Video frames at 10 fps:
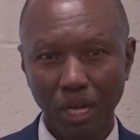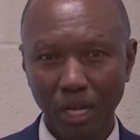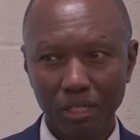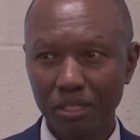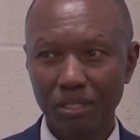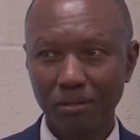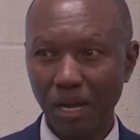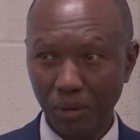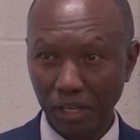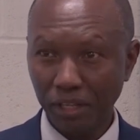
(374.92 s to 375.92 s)
And
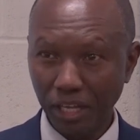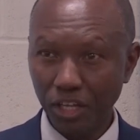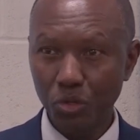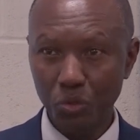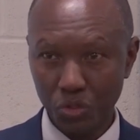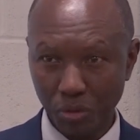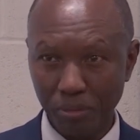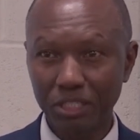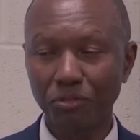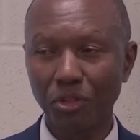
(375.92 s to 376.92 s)
I want to thank you so
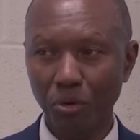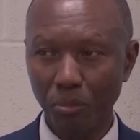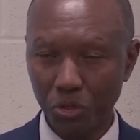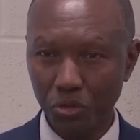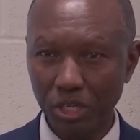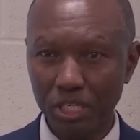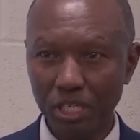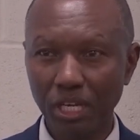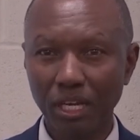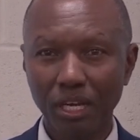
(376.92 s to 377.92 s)
much for the
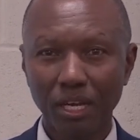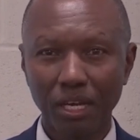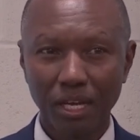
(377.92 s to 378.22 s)
opportunity.